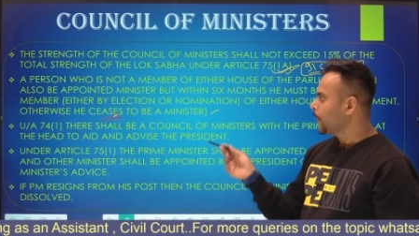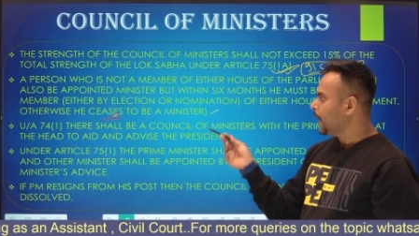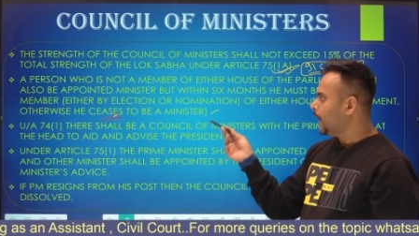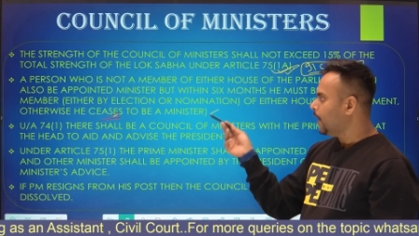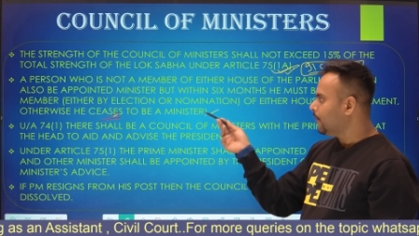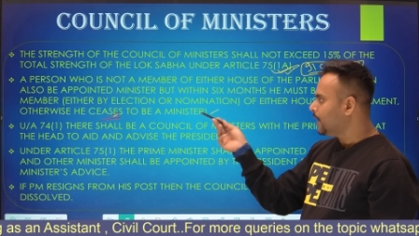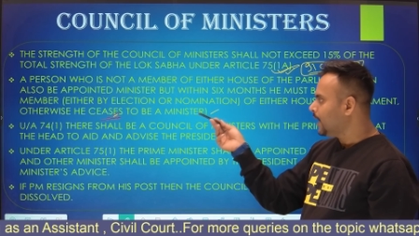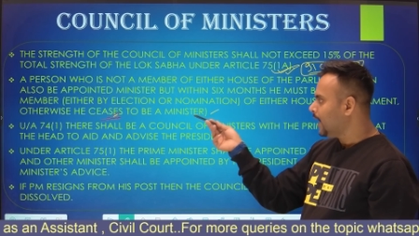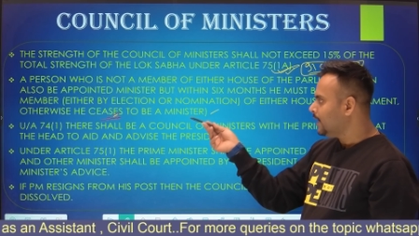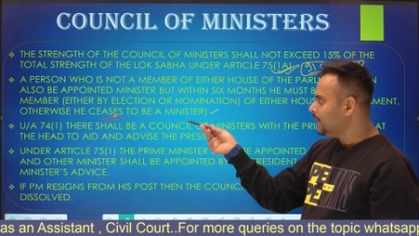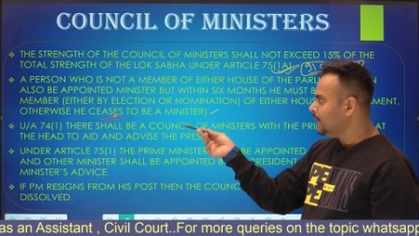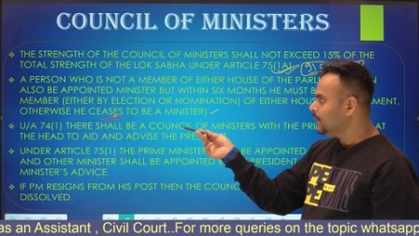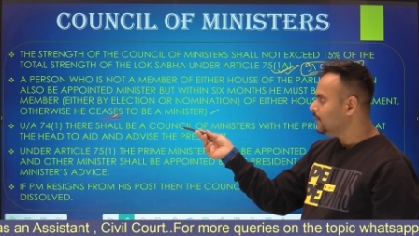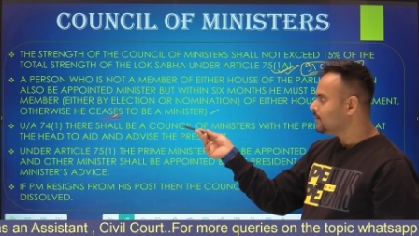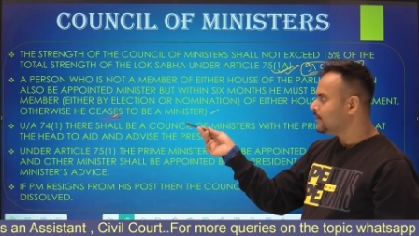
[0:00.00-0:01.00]
our
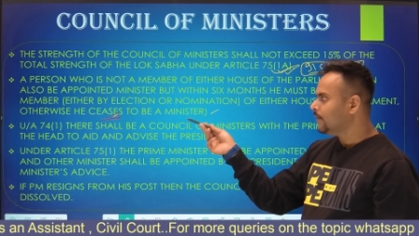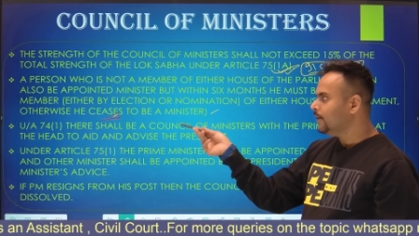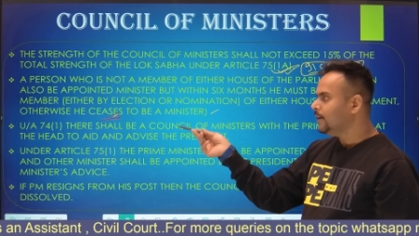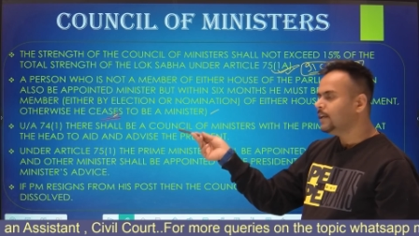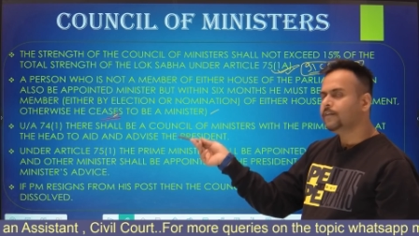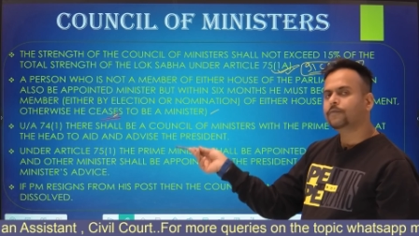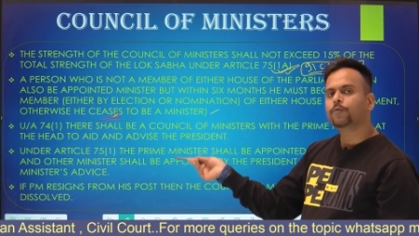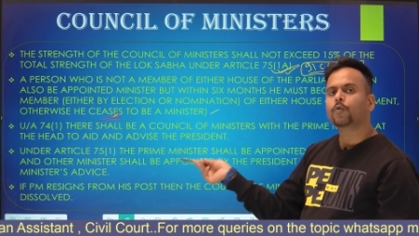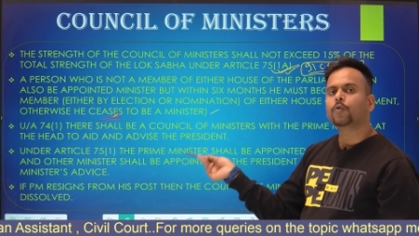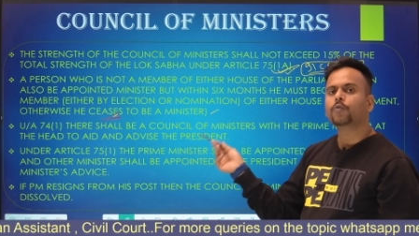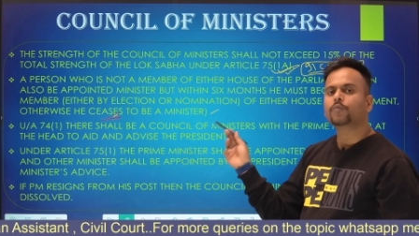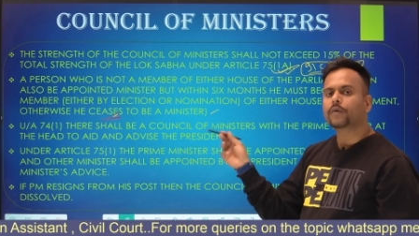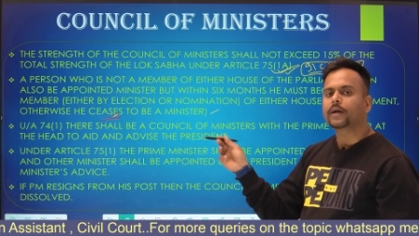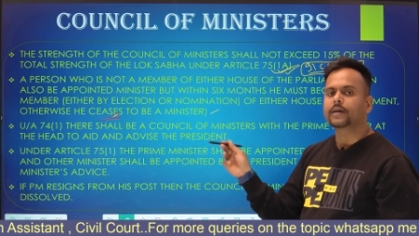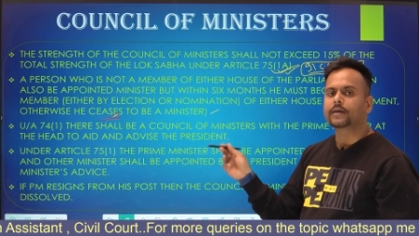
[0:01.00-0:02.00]
Article
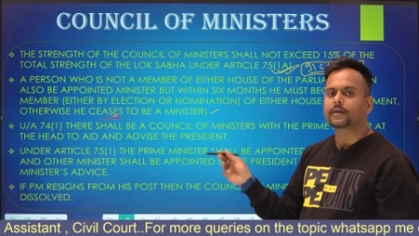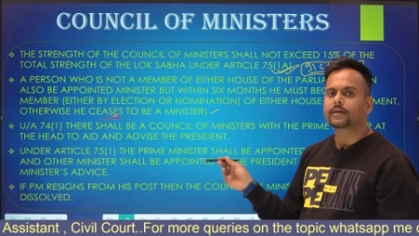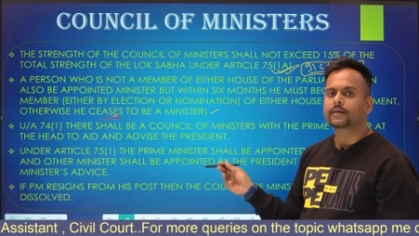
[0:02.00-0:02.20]
74(1)